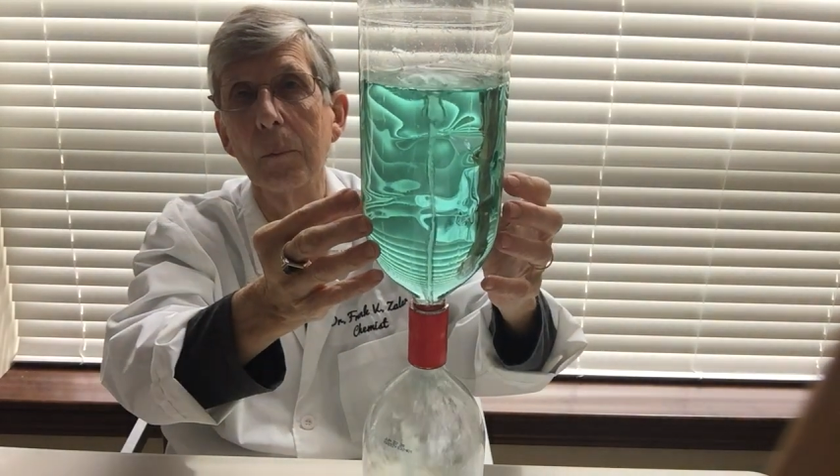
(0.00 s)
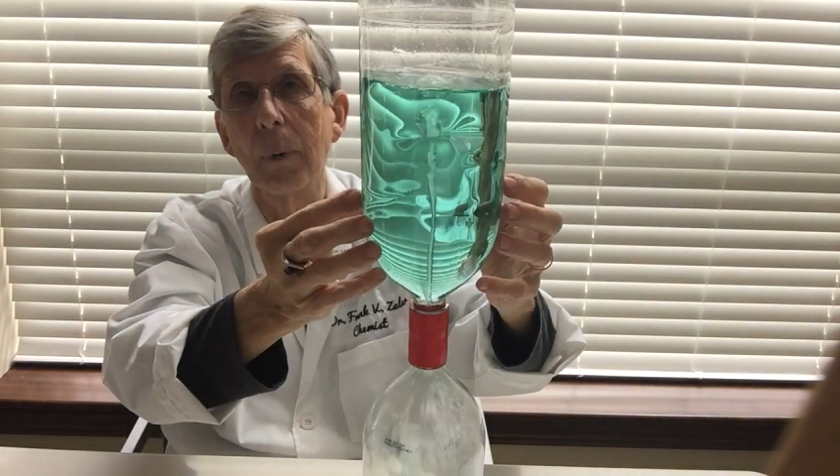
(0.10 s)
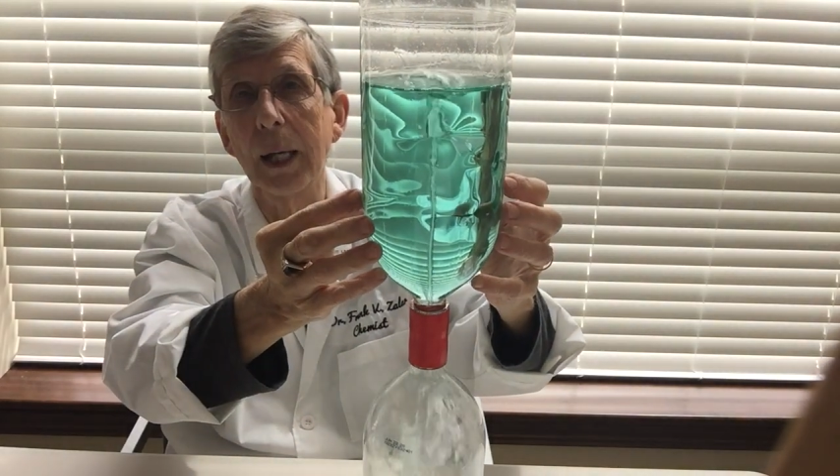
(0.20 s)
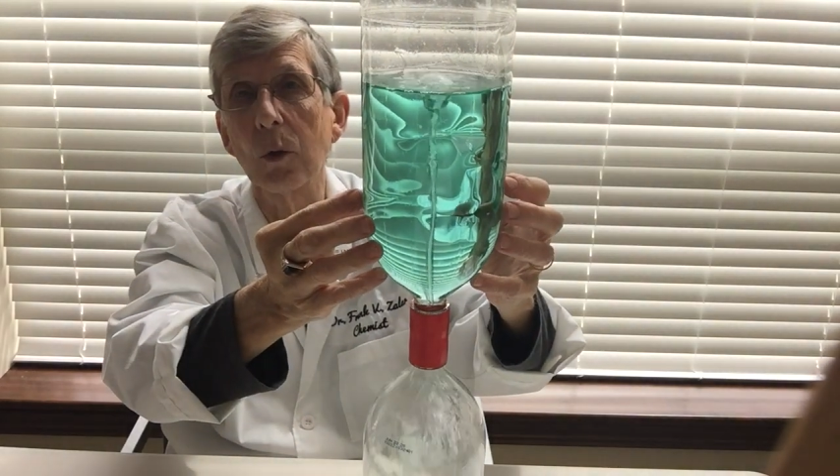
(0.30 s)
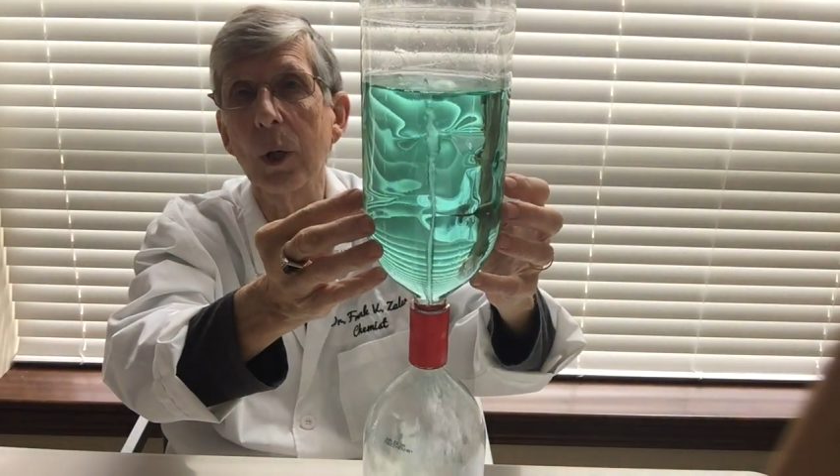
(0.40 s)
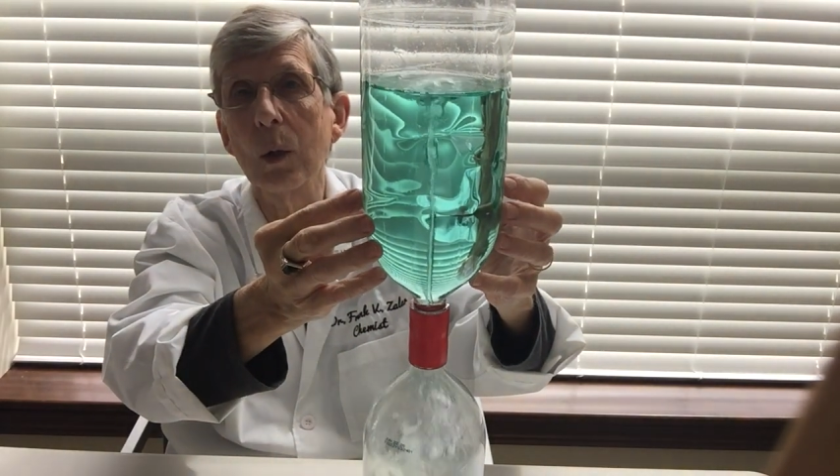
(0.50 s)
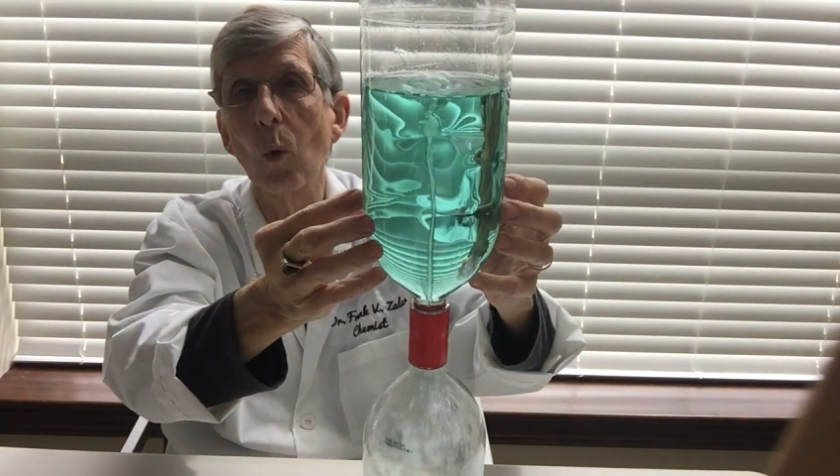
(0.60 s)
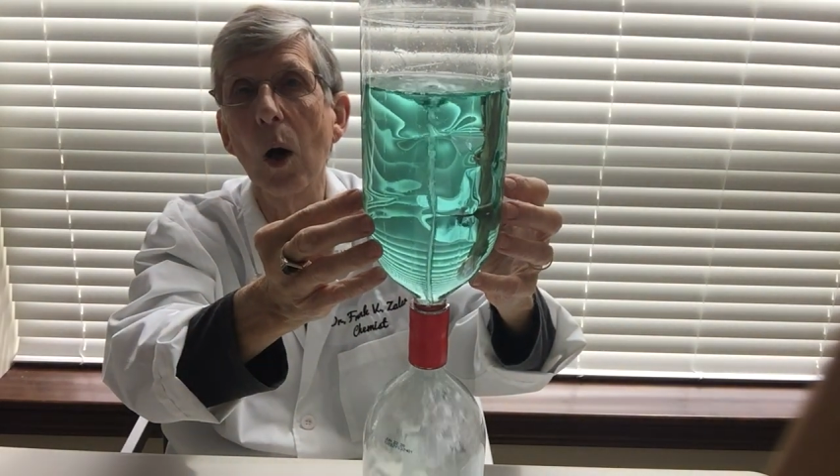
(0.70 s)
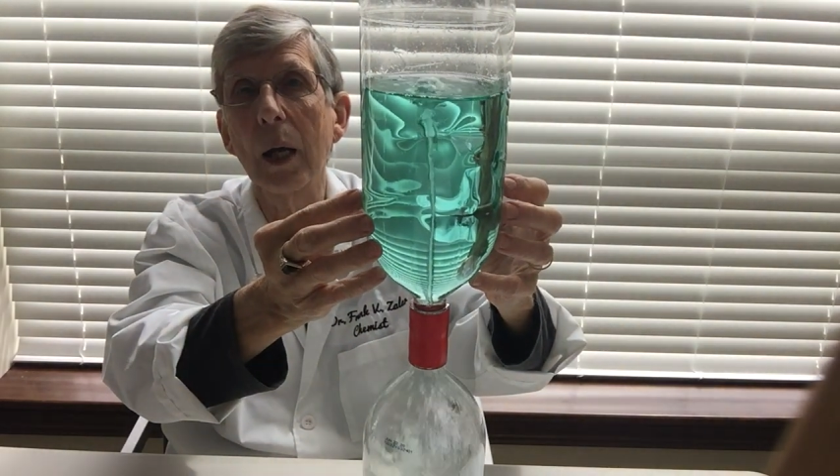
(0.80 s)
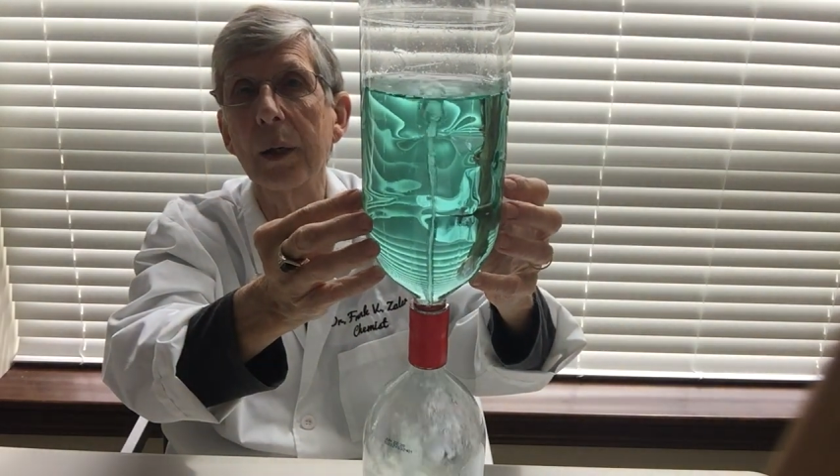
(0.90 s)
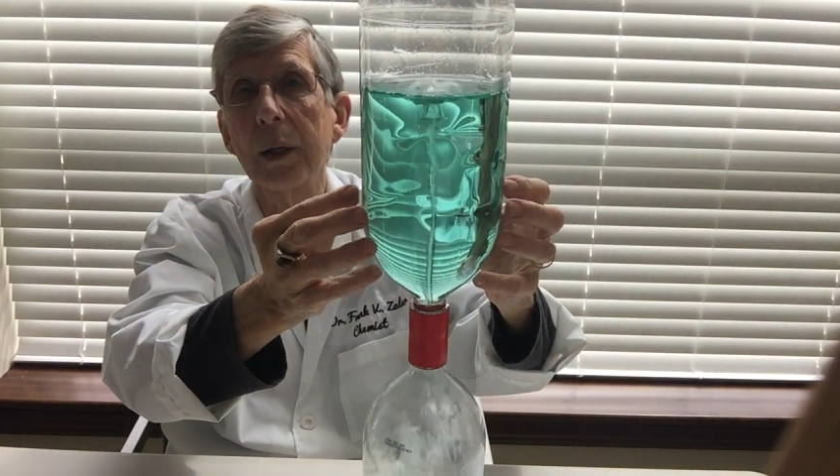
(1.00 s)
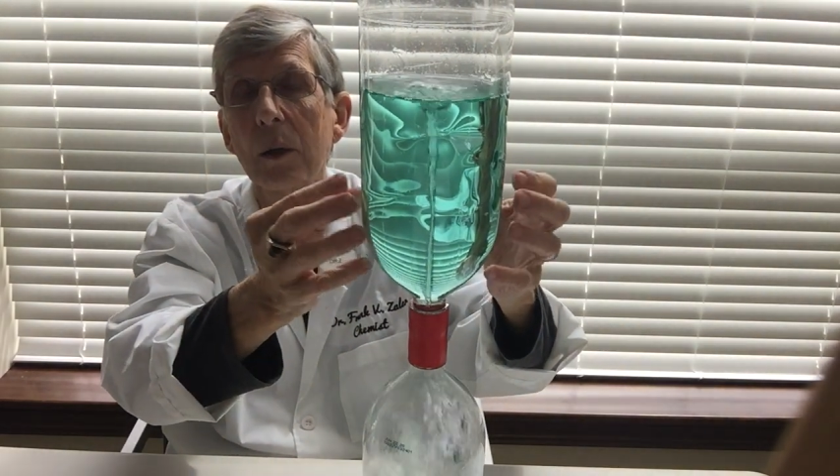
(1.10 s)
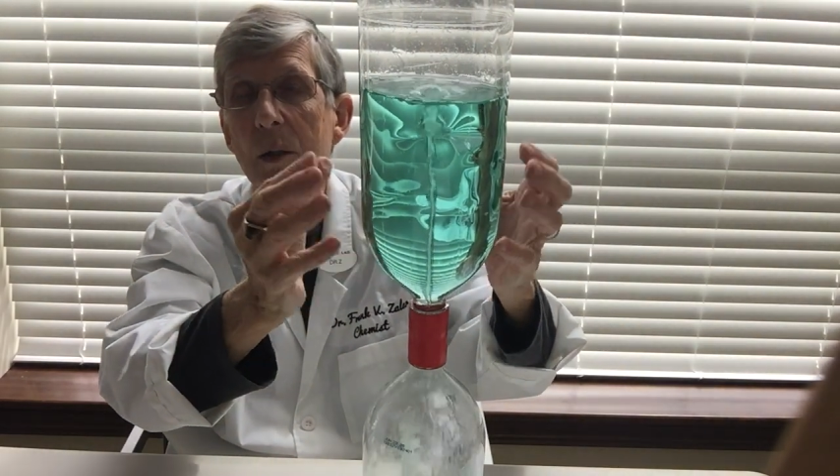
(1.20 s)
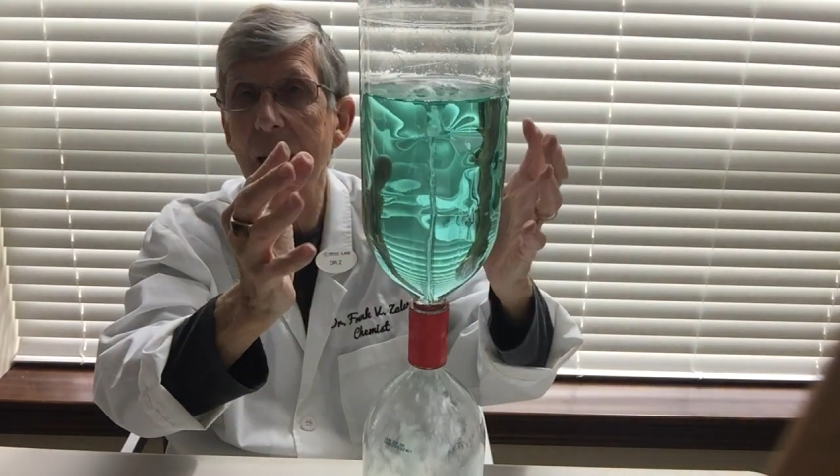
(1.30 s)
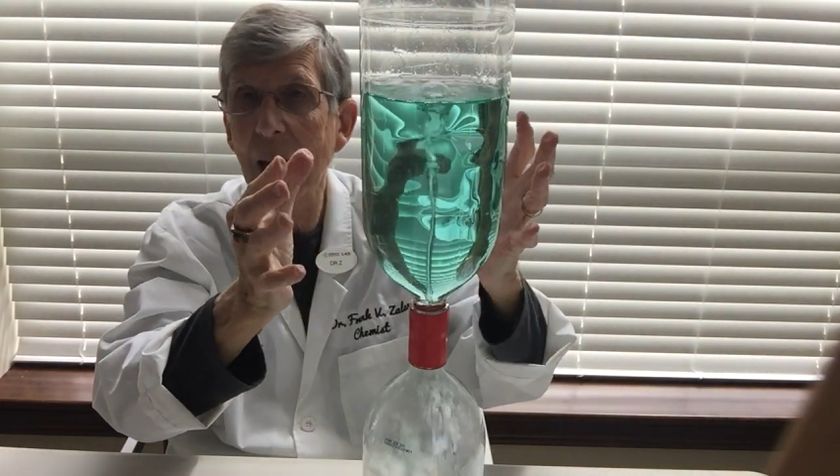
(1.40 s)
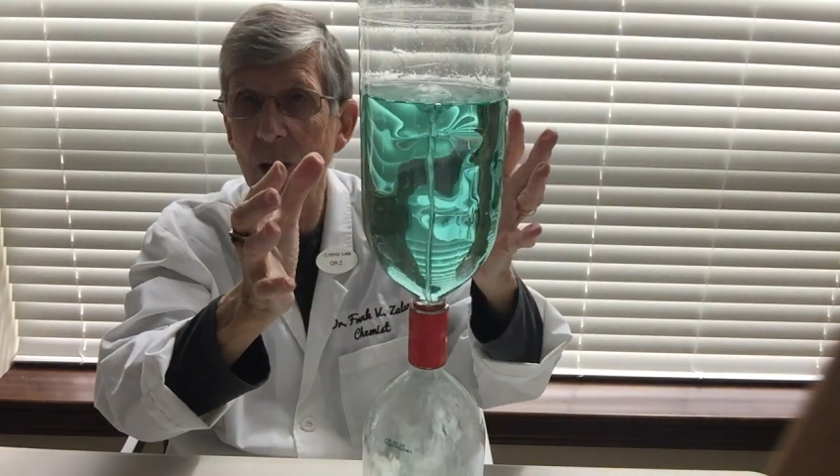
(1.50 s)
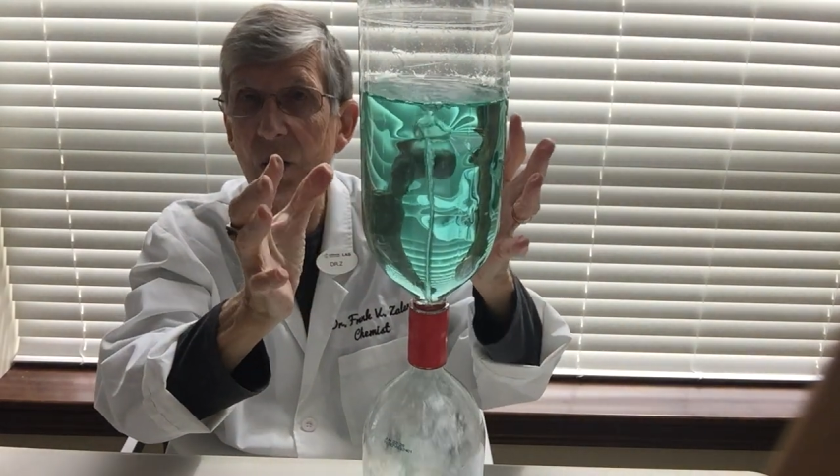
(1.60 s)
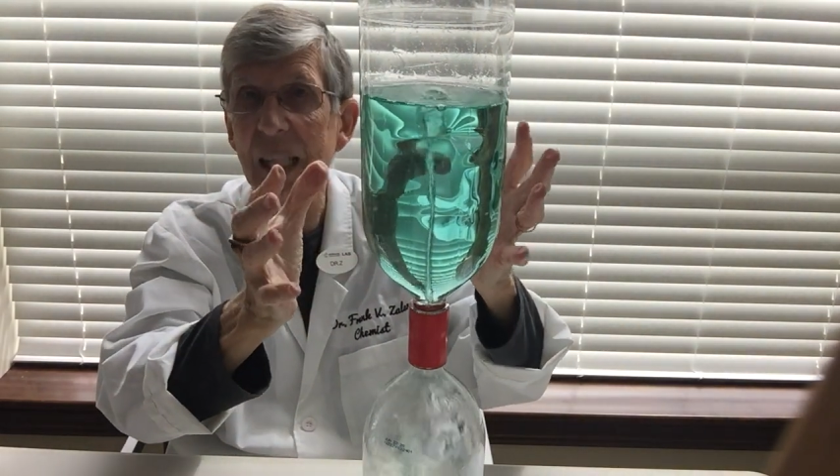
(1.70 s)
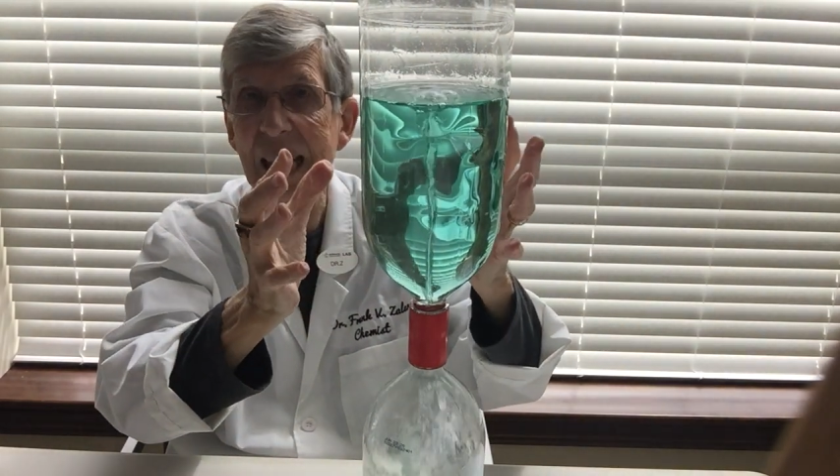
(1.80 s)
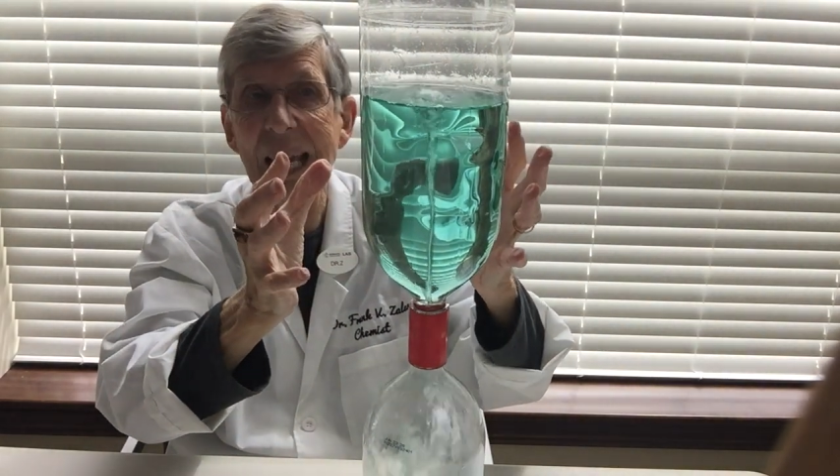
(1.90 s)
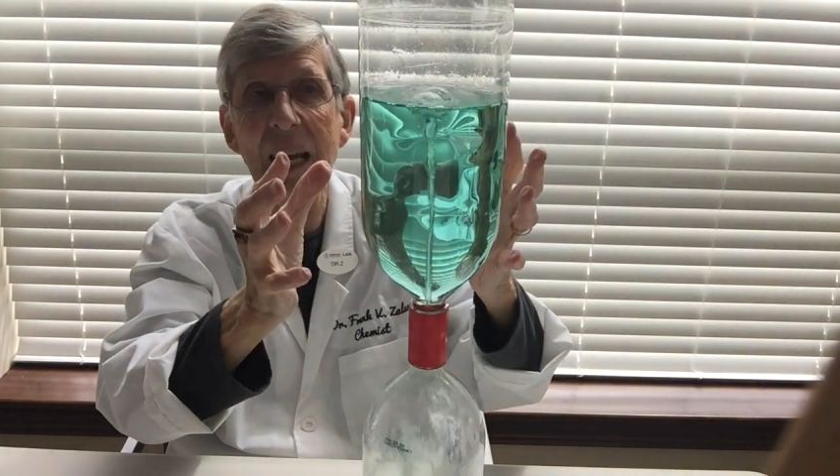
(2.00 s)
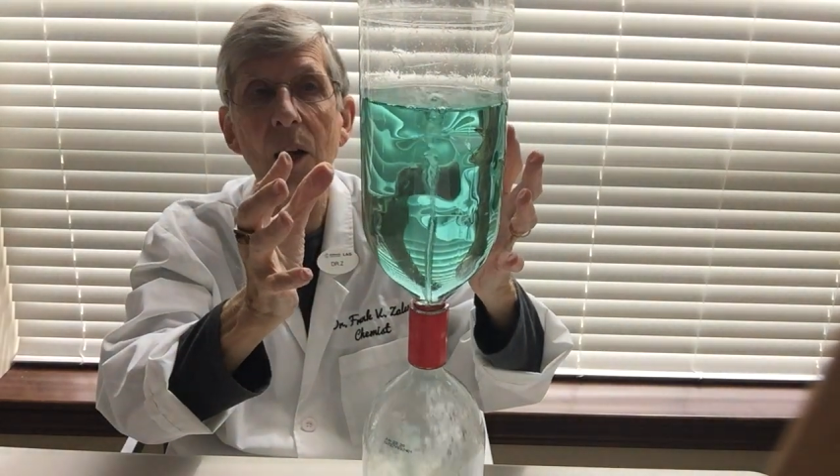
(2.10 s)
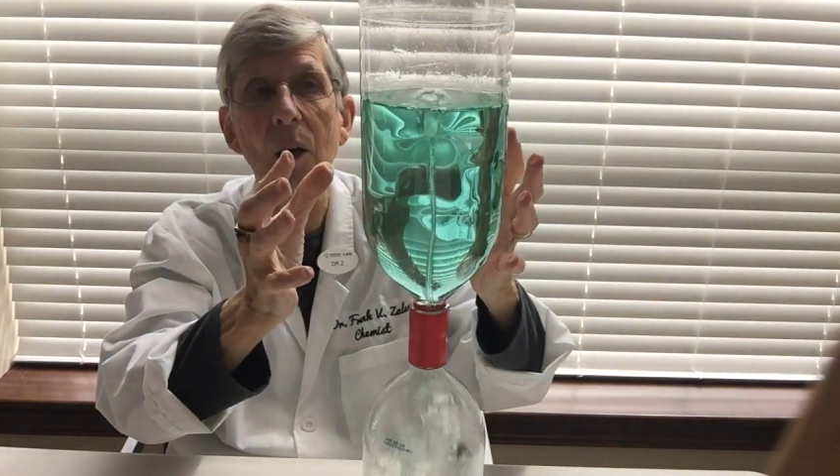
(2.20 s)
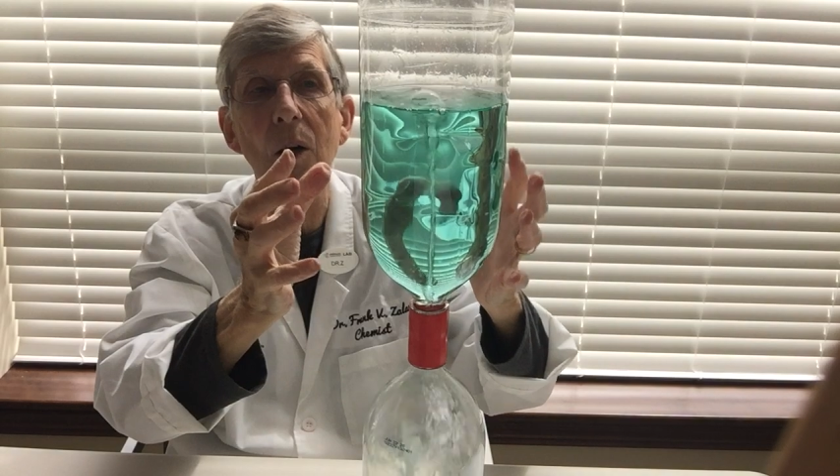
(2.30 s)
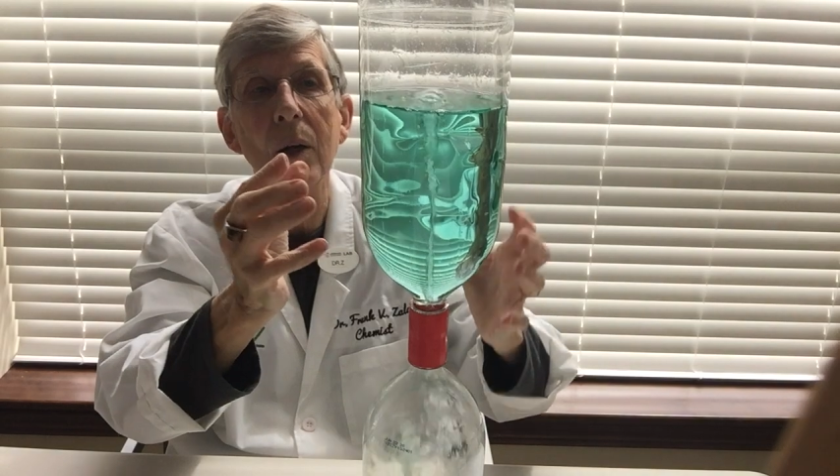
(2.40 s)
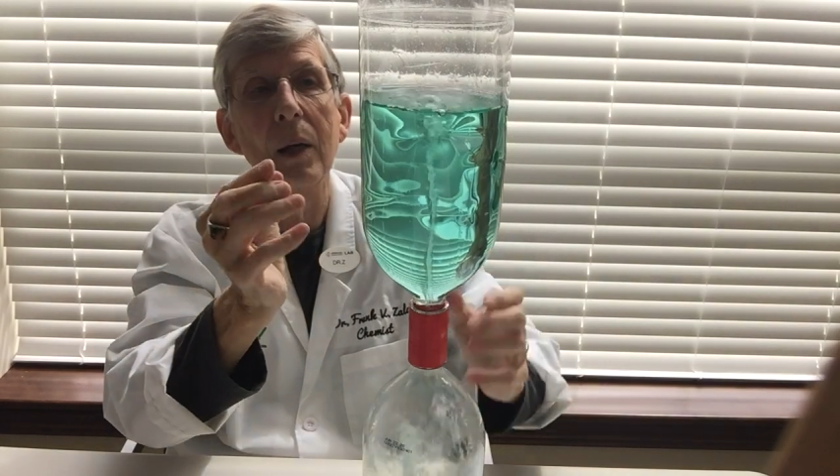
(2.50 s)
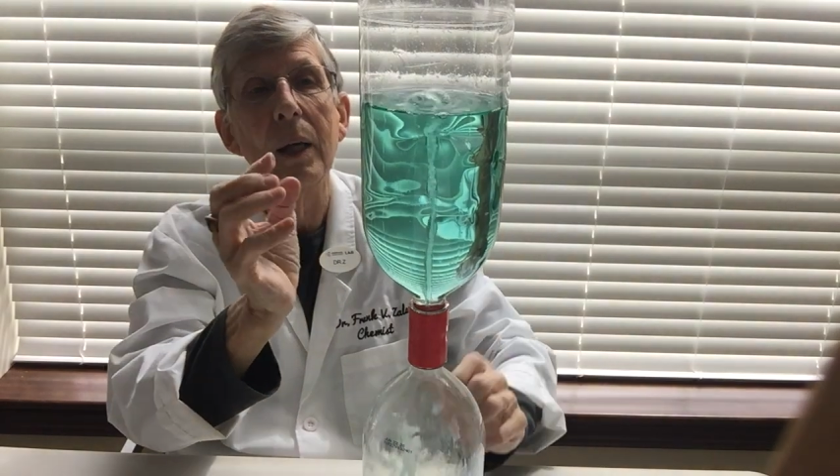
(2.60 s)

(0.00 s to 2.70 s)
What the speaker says: my green water here is actually air,